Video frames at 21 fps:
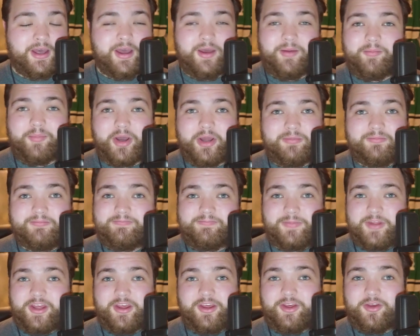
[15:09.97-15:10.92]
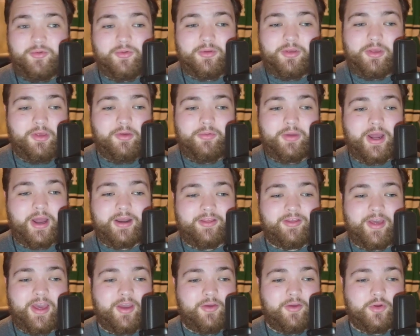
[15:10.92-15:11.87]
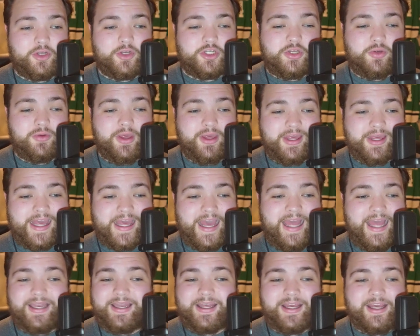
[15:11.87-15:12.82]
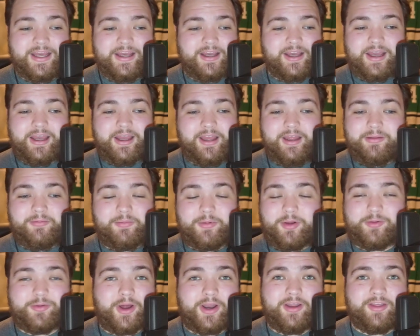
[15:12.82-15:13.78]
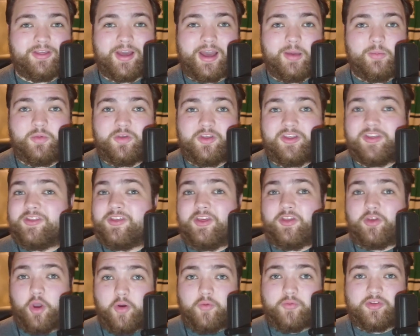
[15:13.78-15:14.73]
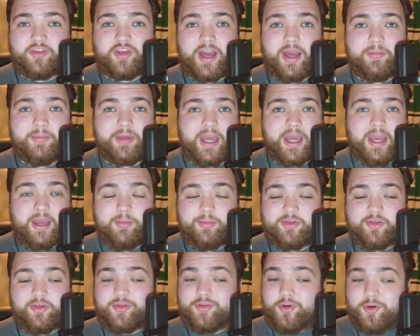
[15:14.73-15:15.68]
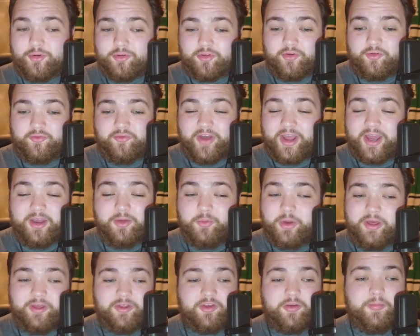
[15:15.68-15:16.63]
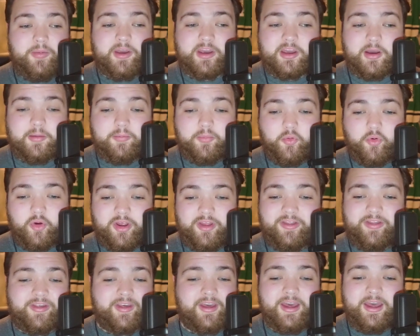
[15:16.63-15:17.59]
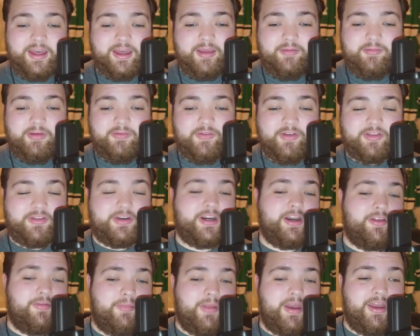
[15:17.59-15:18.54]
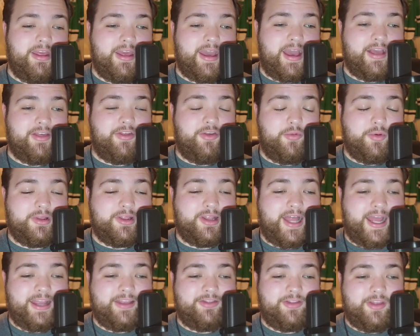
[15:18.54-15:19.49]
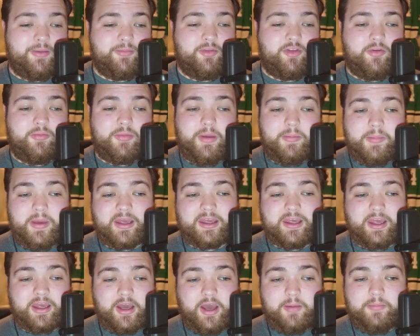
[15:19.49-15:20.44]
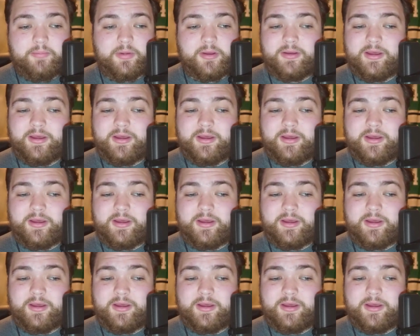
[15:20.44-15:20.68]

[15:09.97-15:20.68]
But you got to take what you can get, and a lot of times it's these overtime games. So Stars are finding ways to pick up points, even if it's not as many as you would like them to be picking up.